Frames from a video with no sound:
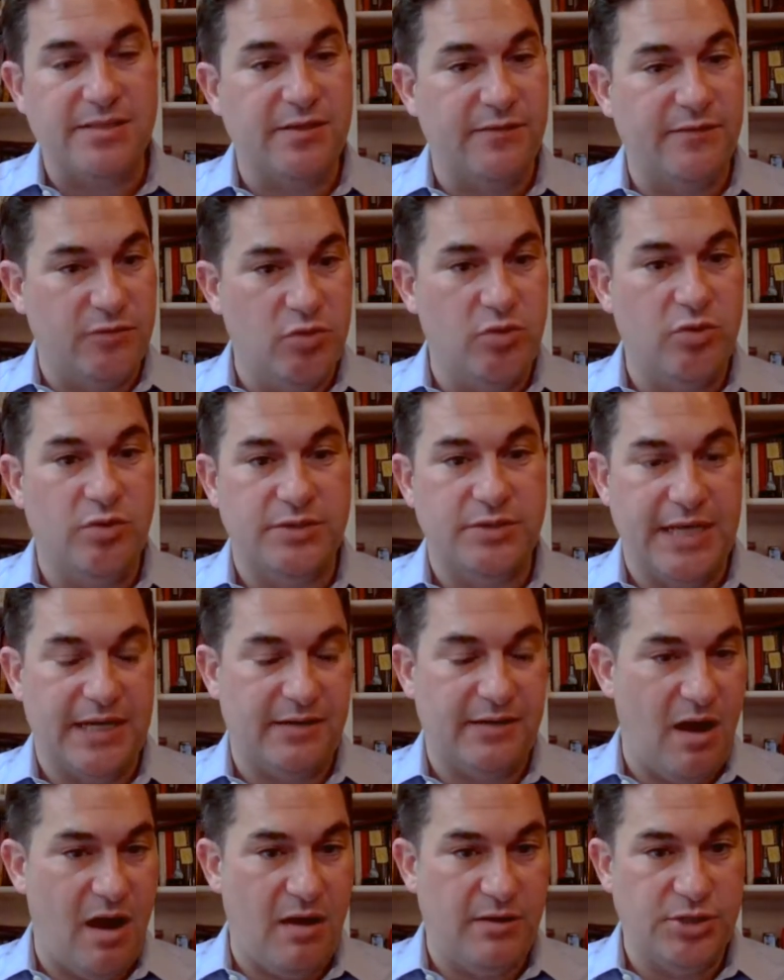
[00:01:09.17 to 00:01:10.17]
of Google
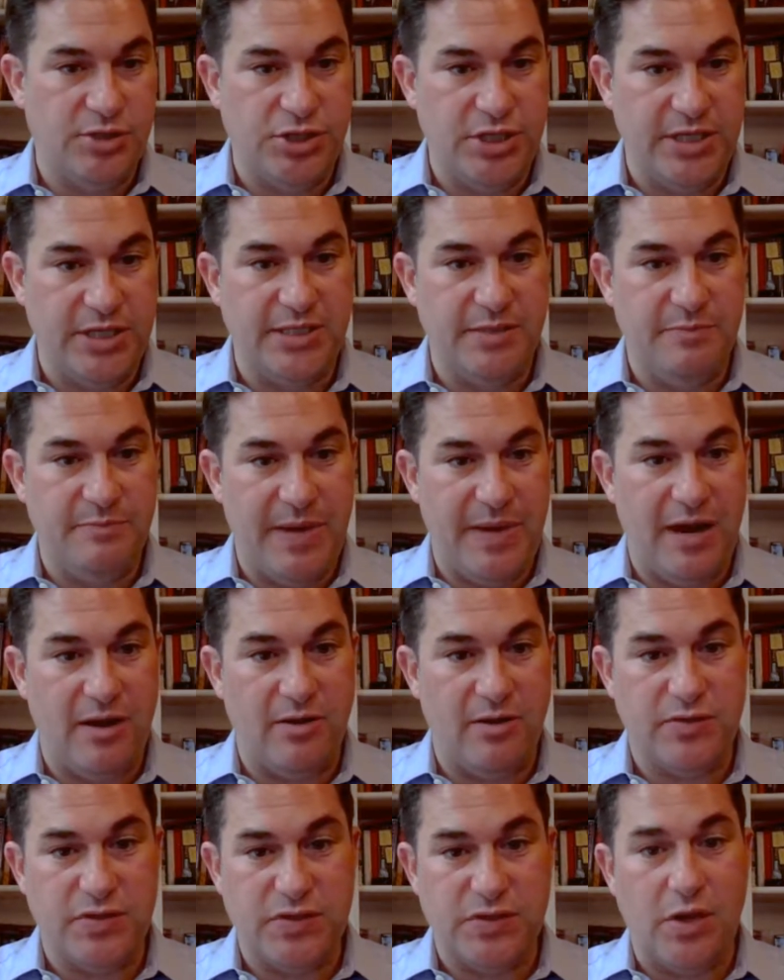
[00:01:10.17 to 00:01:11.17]
technology to bear
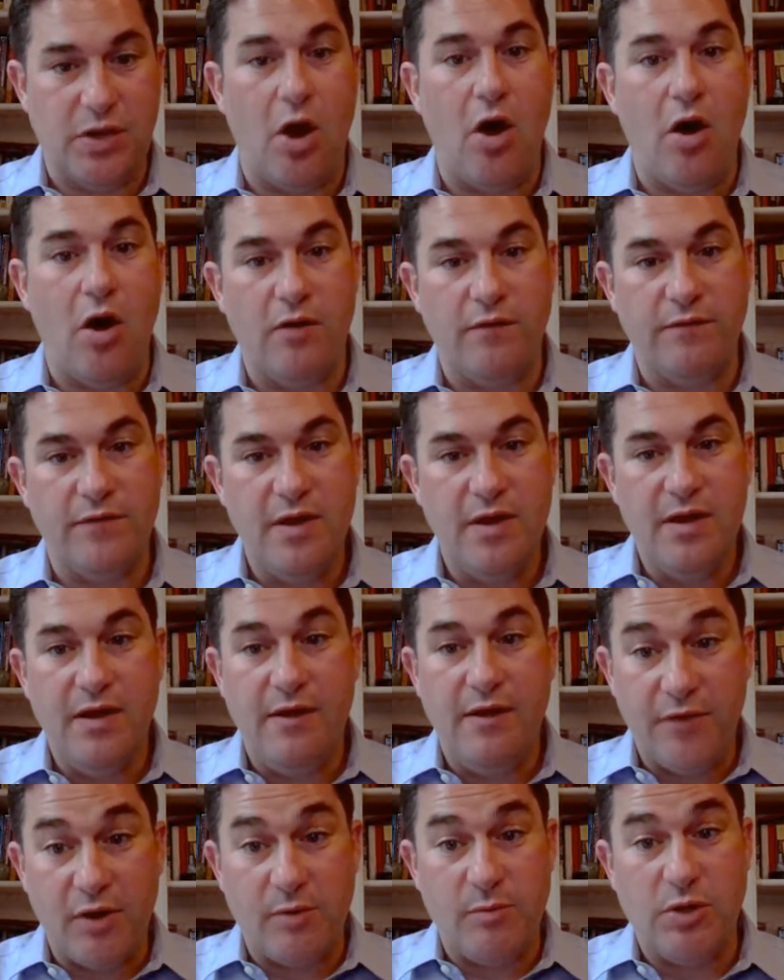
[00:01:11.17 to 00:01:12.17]
to solve
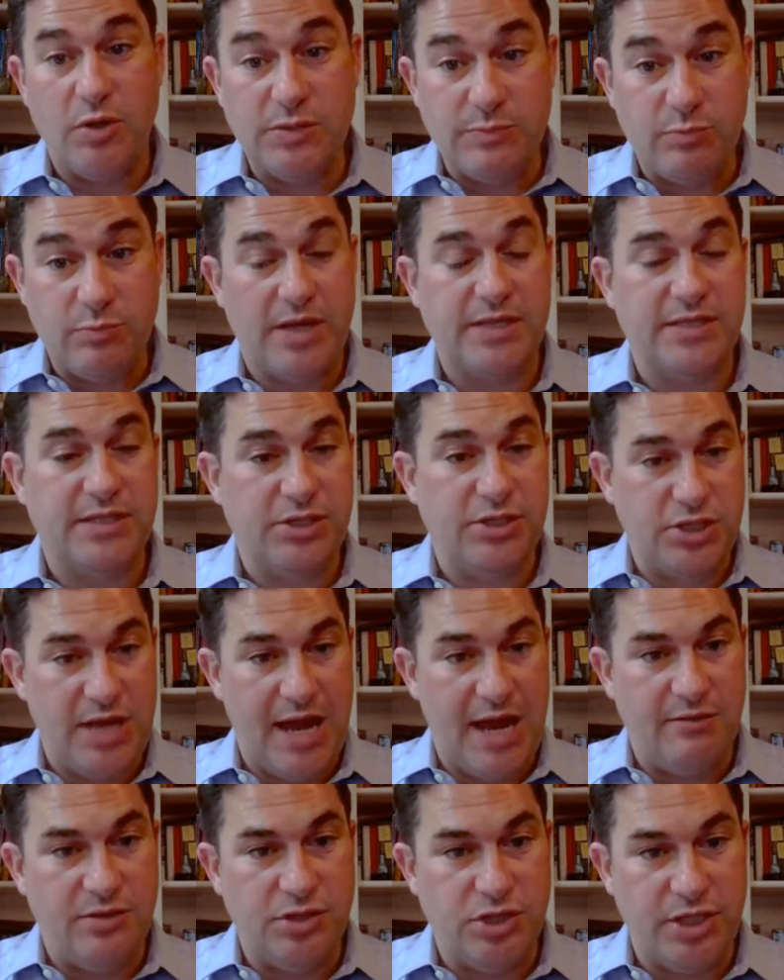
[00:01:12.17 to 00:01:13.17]
their most pressing
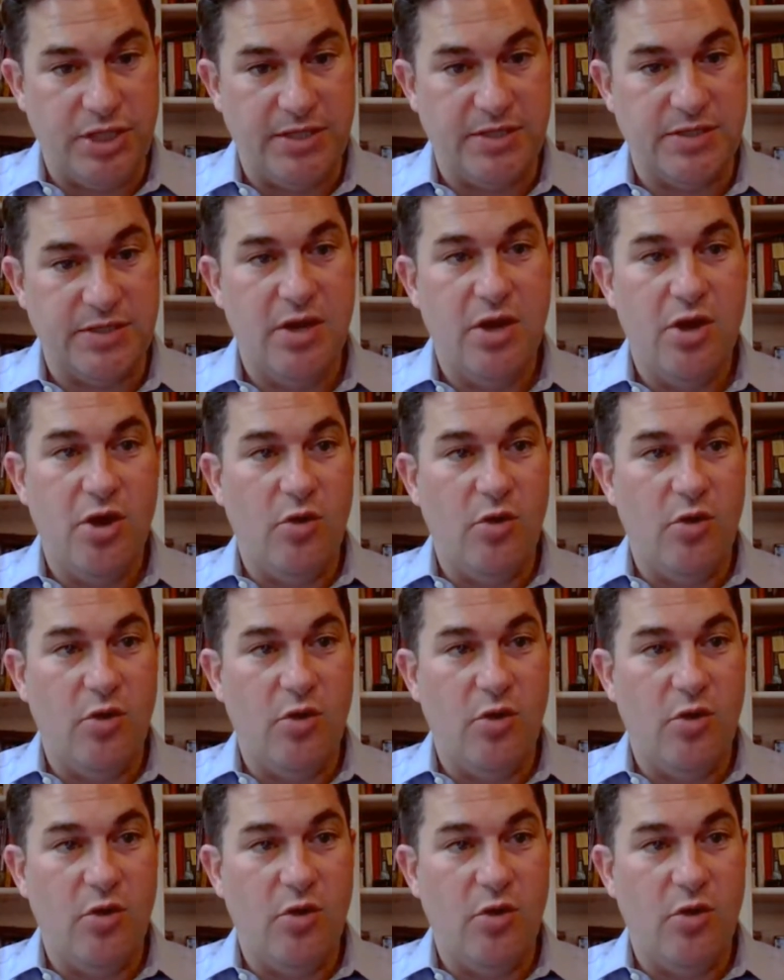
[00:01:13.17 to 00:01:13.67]
challenges